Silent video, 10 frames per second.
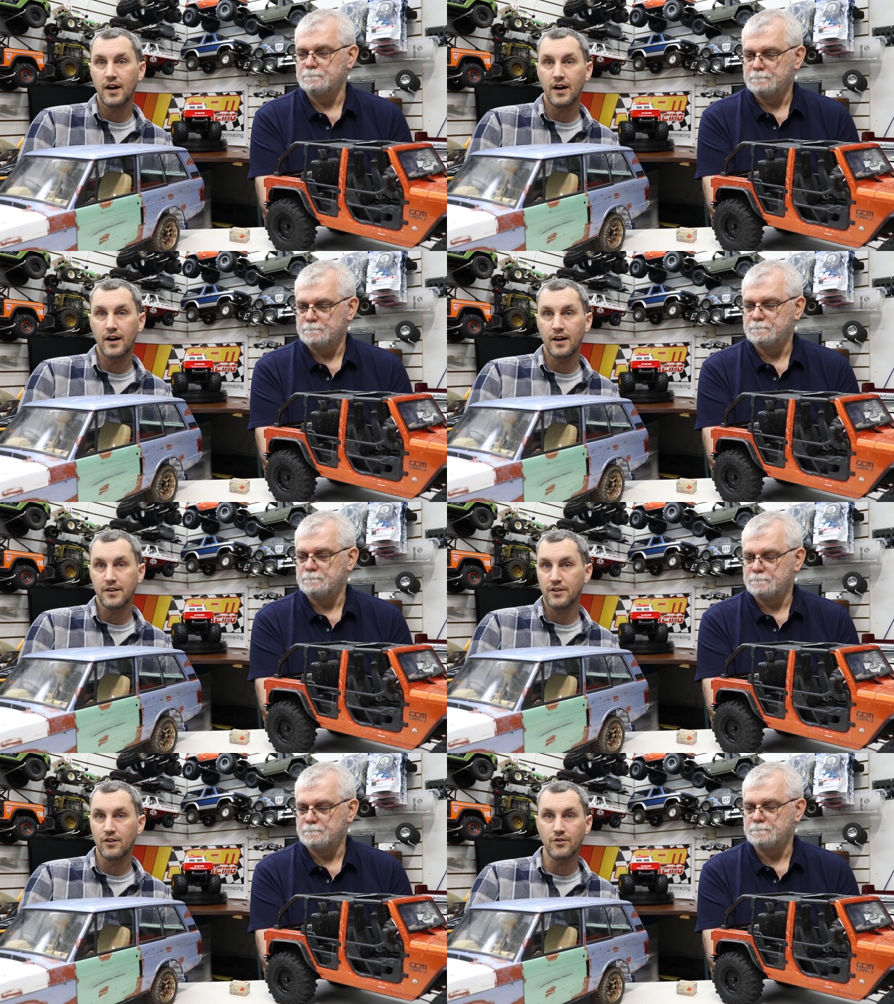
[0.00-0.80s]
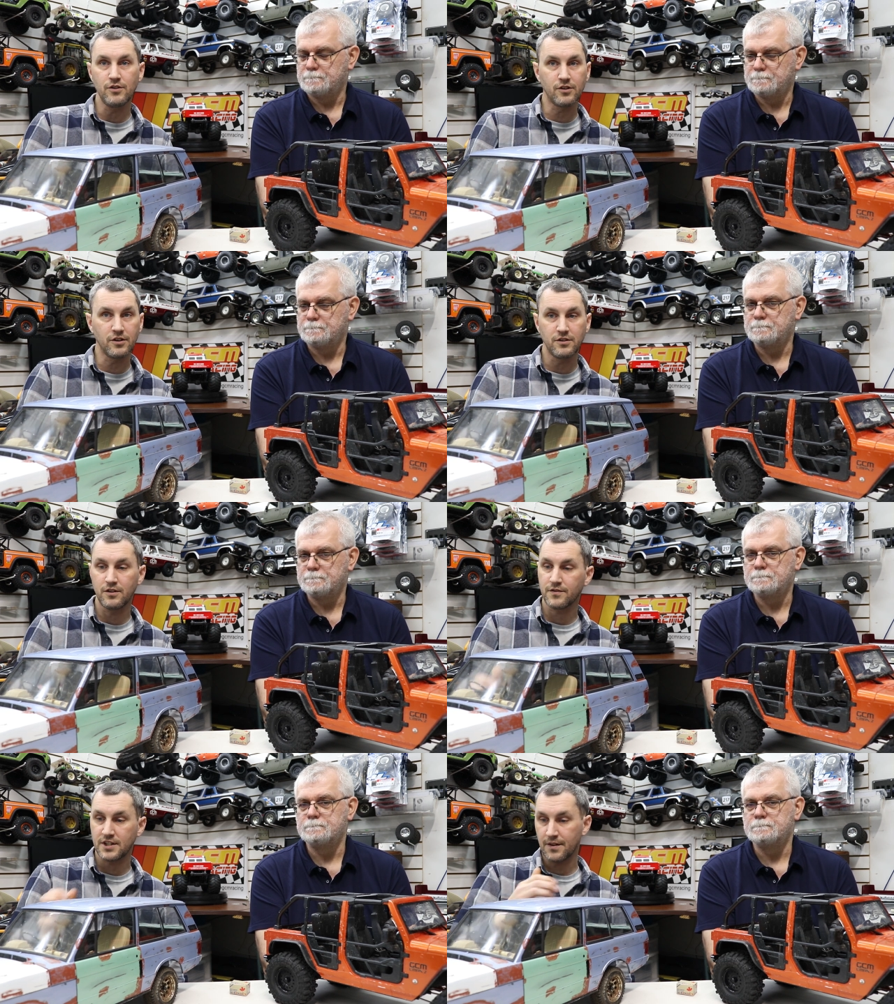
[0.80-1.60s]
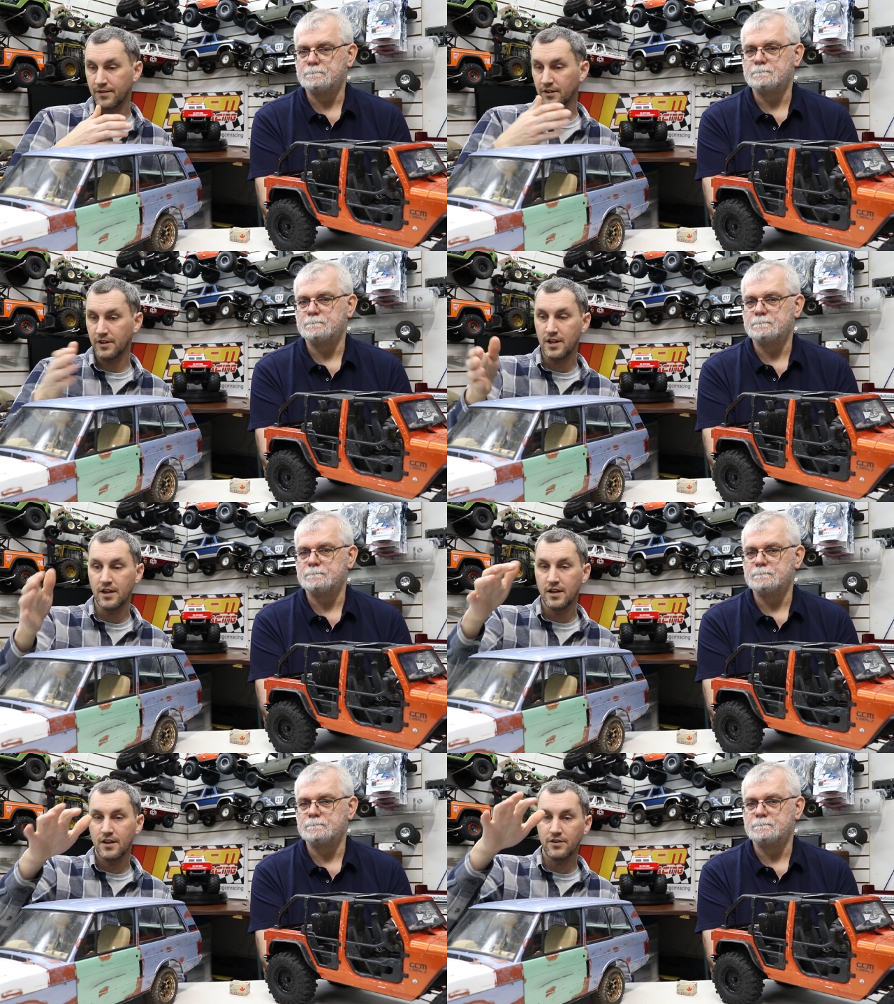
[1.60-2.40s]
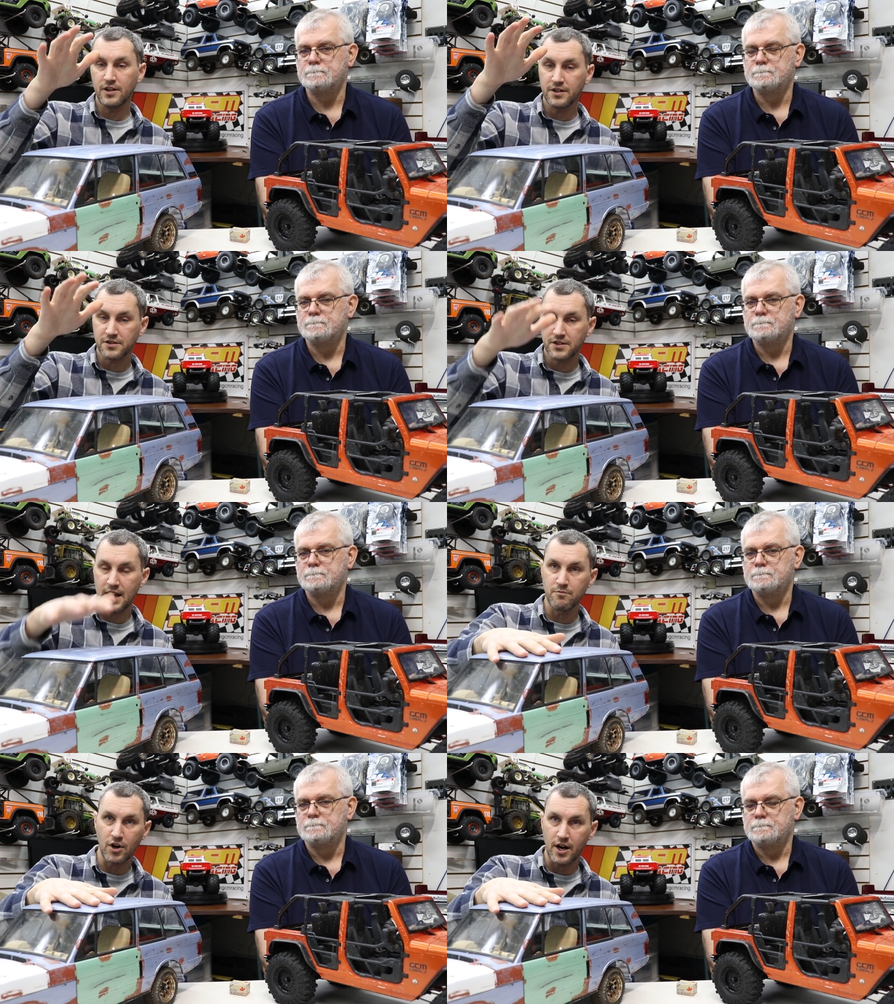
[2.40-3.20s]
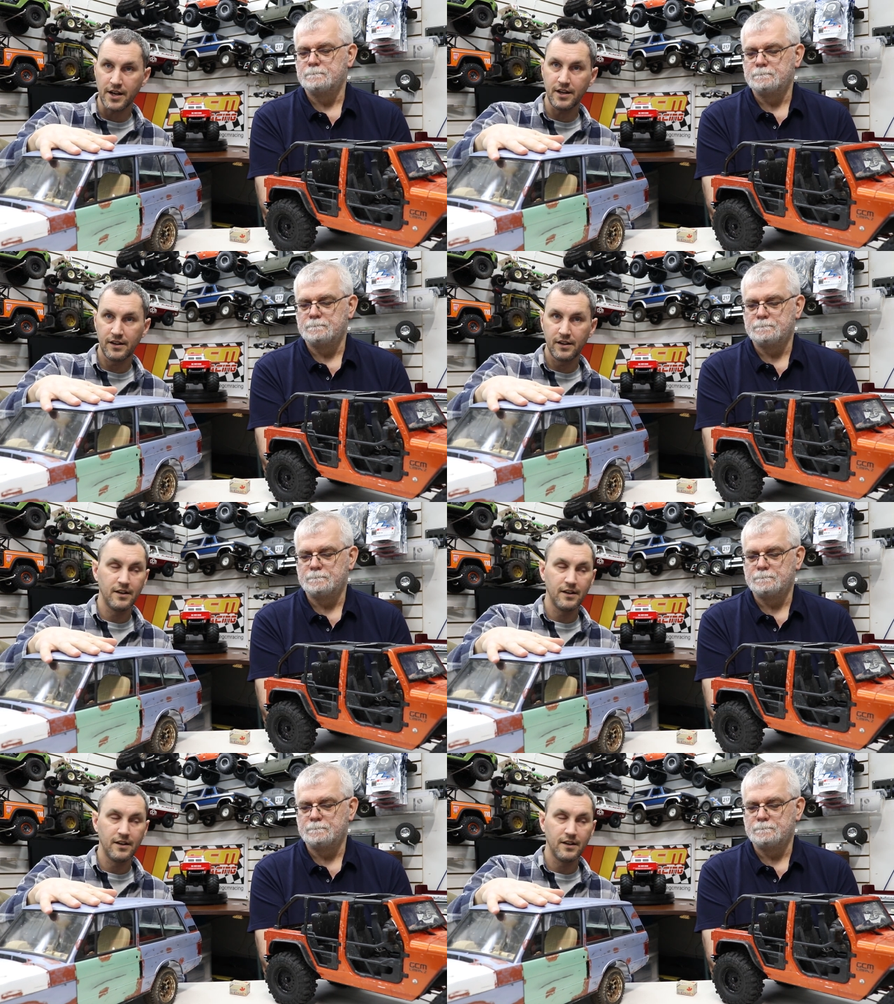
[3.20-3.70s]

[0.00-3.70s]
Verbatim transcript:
Speaker 1: Uh, you know, you could definitely, you need the same body,